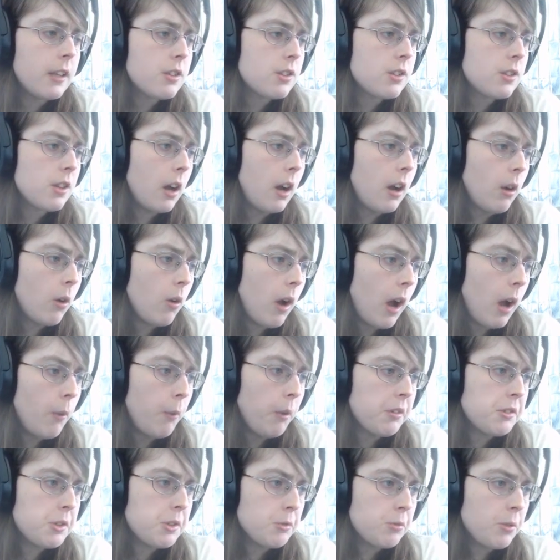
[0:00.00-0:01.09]
so I
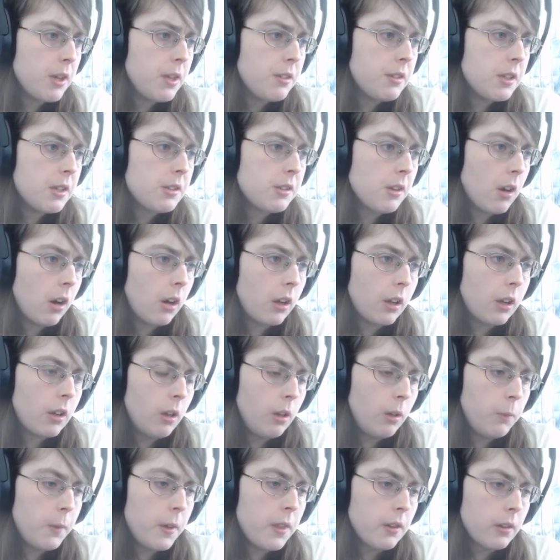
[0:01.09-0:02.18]
want to read this
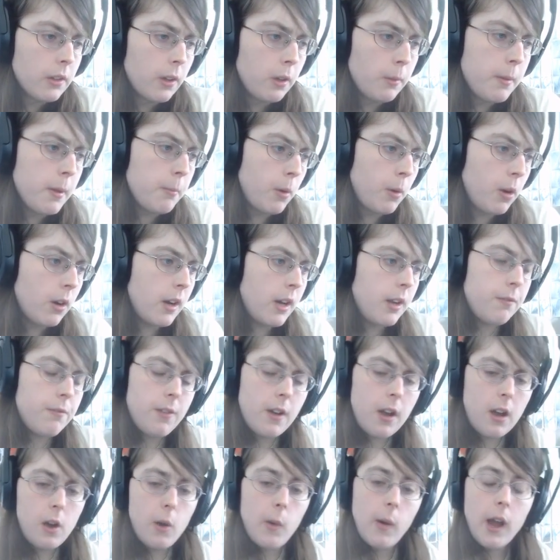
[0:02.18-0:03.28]
article with a little bit more
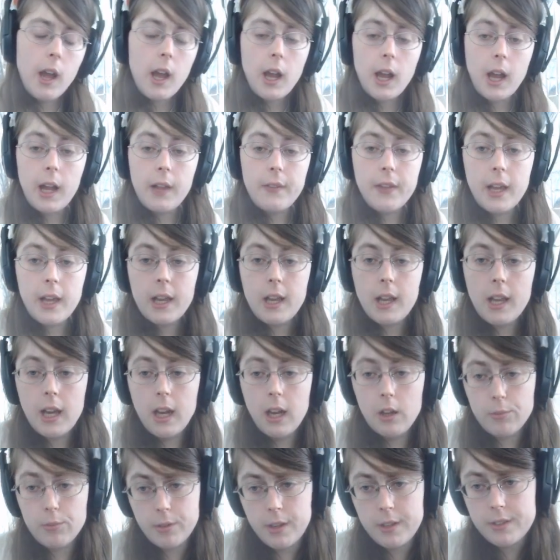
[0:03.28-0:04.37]
info and then
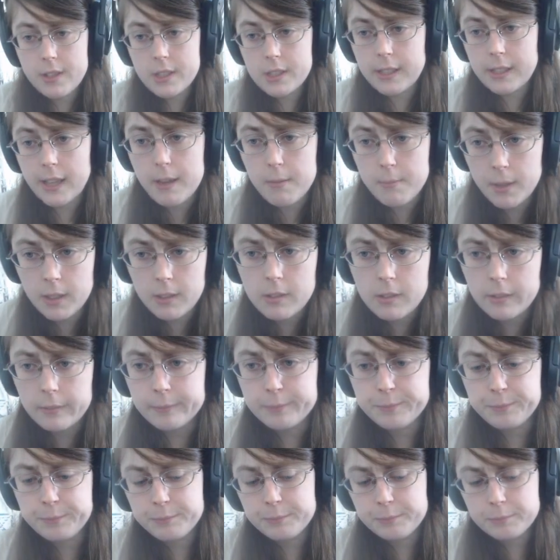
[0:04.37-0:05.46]
read the statement.
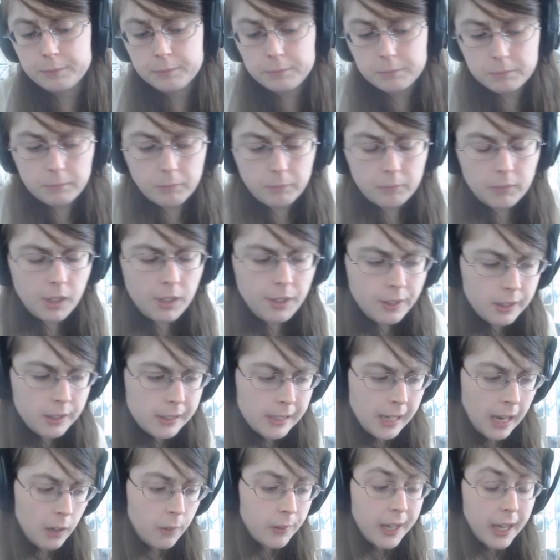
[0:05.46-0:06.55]

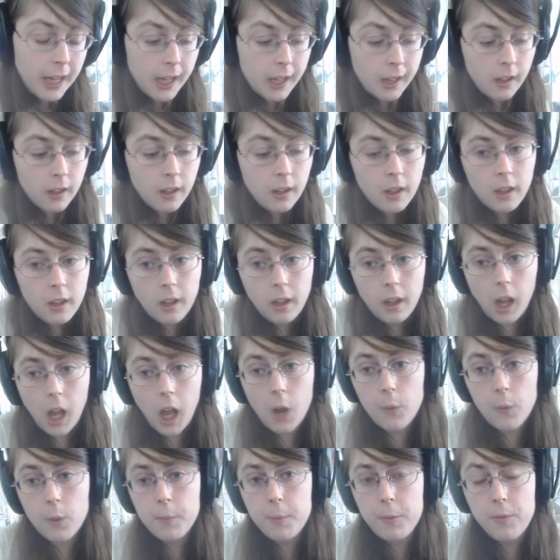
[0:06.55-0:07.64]
Now, again, I
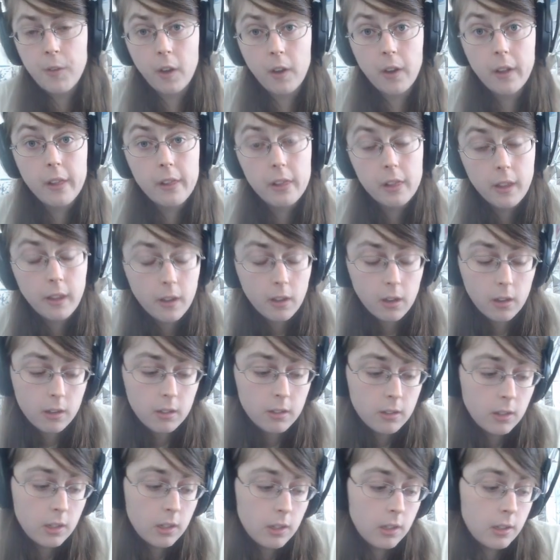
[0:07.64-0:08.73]
want to be very clear.
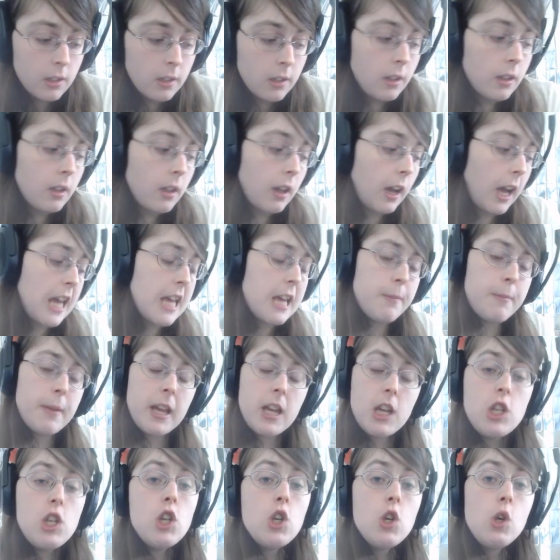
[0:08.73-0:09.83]
I am
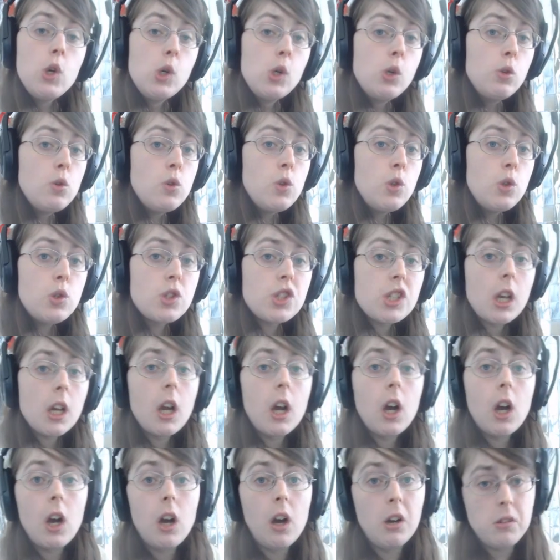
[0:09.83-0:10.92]
a news
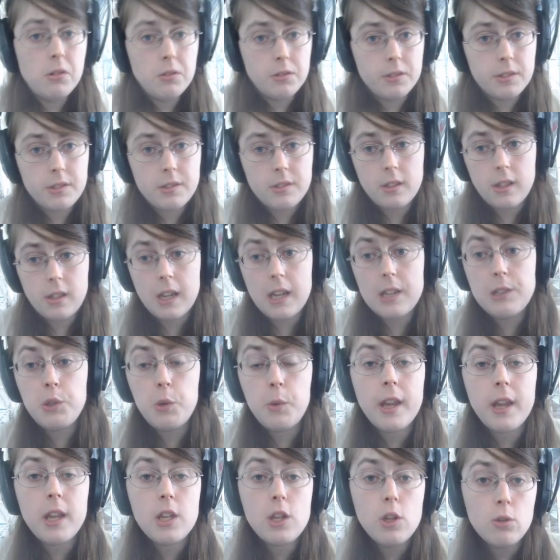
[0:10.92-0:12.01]
host. I do
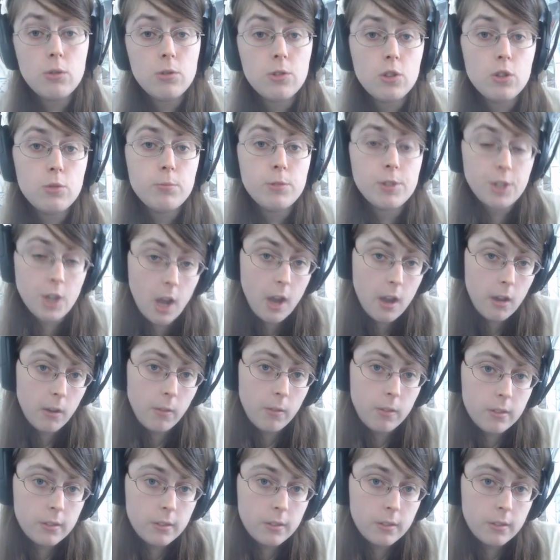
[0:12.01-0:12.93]
a YouTube show.